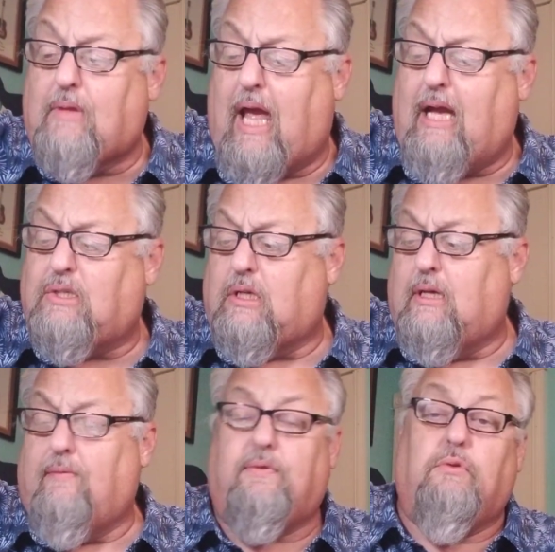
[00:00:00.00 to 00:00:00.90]

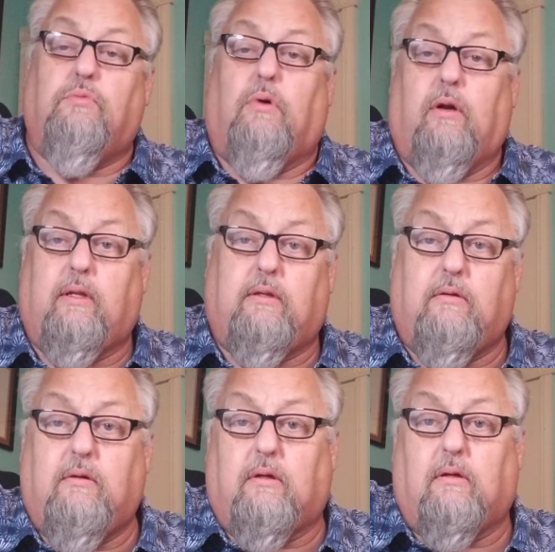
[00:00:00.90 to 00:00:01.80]
Actually, if you wanted to,
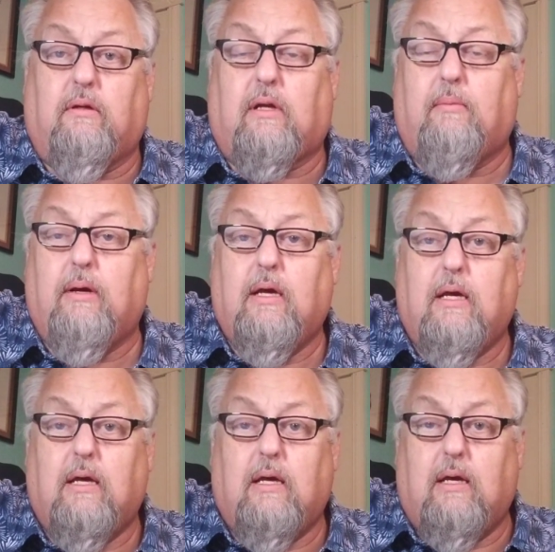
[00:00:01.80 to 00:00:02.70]
you can look up
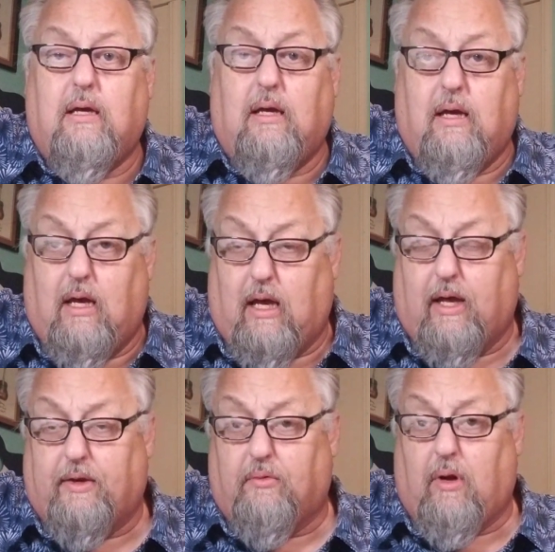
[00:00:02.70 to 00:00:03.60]

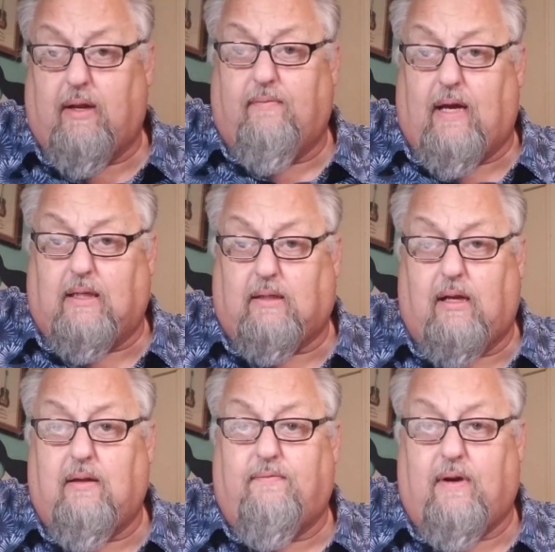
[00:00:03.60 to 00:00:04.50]
under Wayne
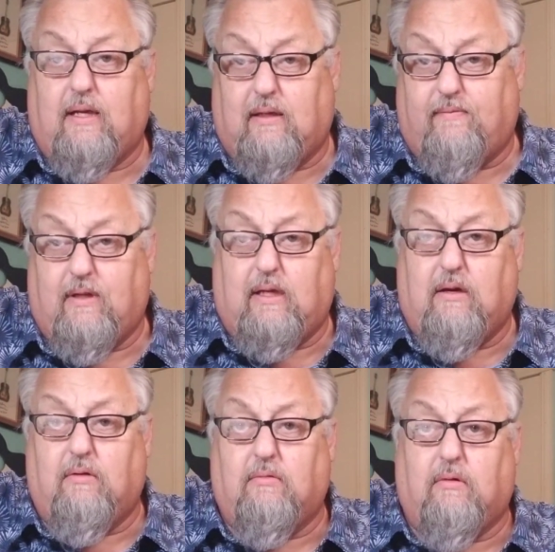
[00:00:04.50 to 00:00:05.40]
Vassine, and find a
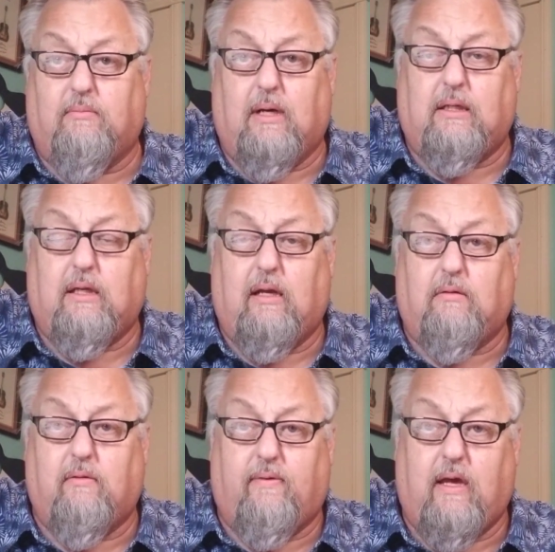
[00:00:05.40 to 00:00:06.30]
video on my
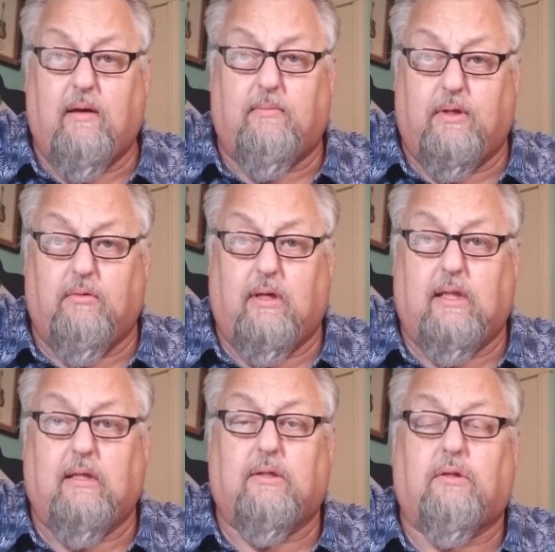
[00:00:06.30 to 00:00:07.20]
channel of him doing
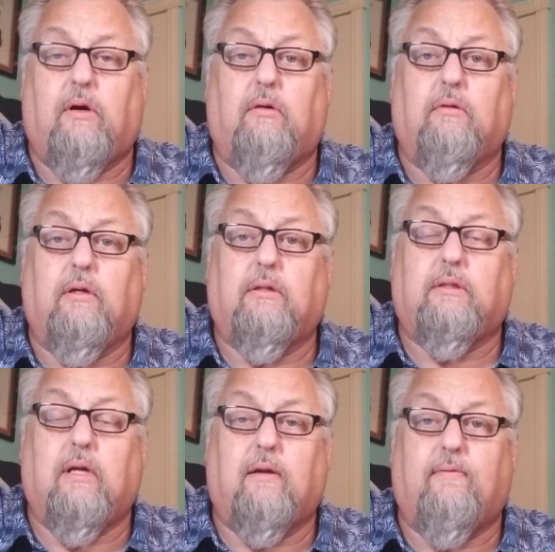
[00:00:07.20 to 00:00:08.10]
this song. It's
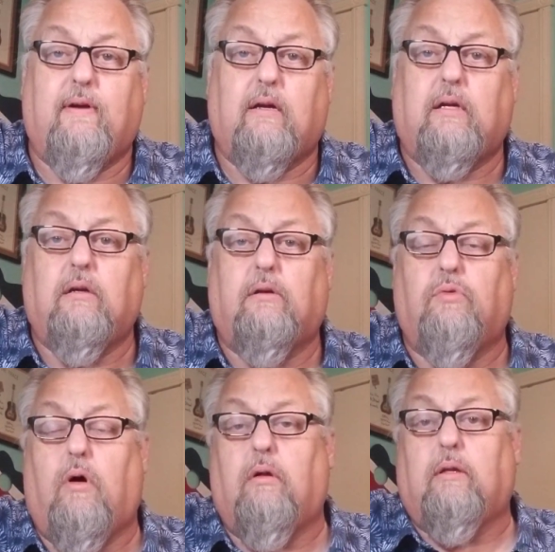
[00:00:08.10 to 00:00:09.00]
not a very good
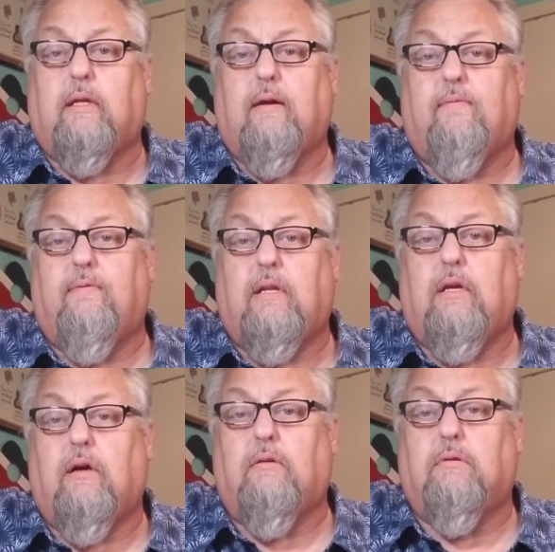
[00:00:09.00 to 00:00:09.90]
quality of
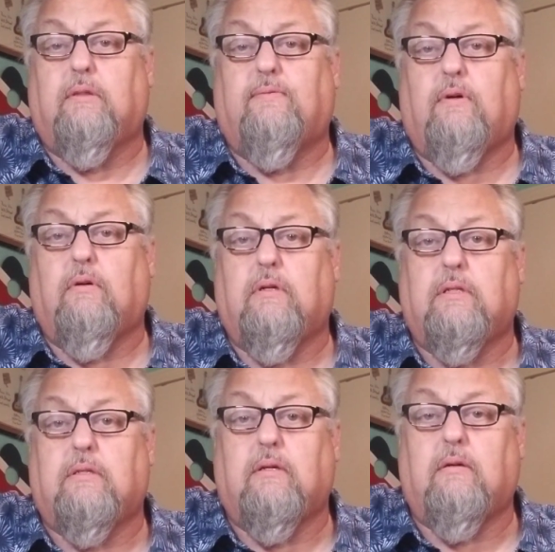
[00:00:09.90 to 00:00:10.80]
video as far
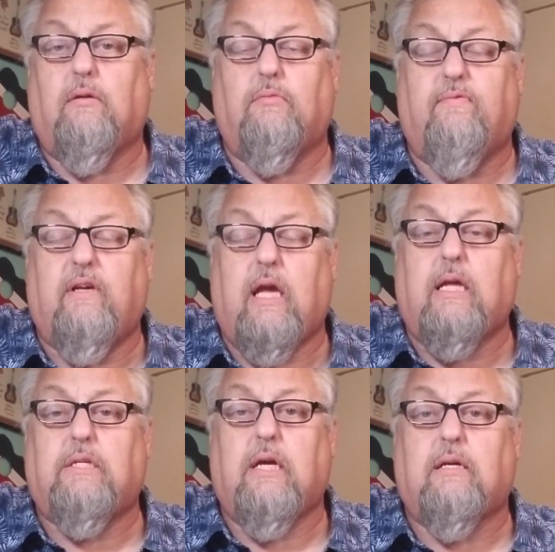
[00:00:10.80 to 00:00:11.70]
as uh, old
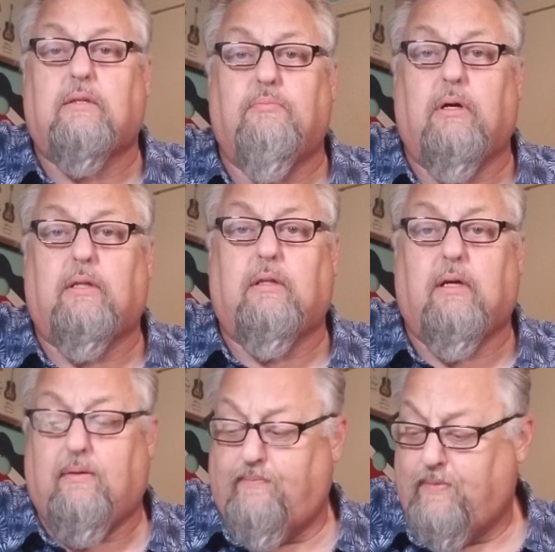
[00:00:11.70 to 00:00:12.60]
VHS, but
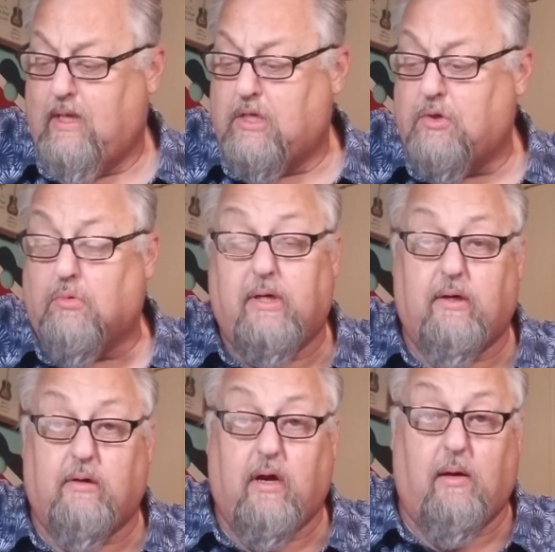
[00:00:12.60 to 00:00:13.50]
um, you will
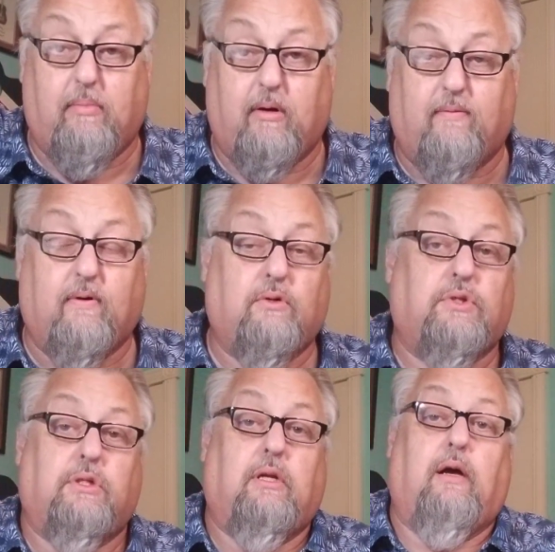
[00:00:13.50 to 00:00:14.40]
hear a better
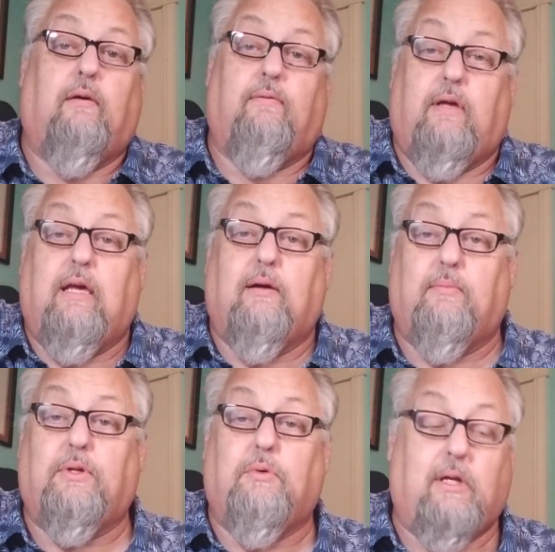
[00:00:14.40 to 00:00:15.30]
version of
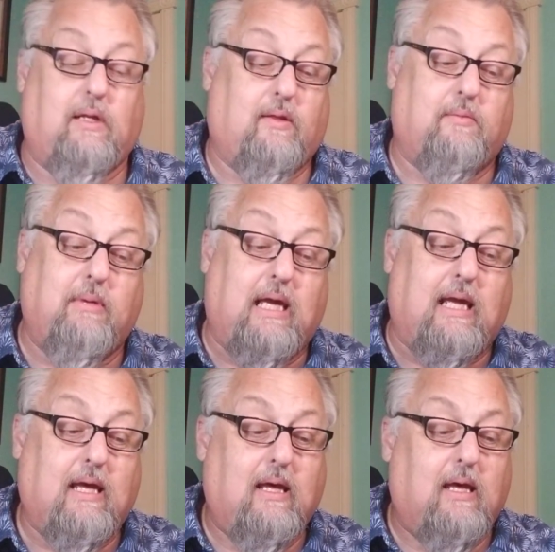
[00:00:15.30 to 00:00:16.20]
him doing it than me.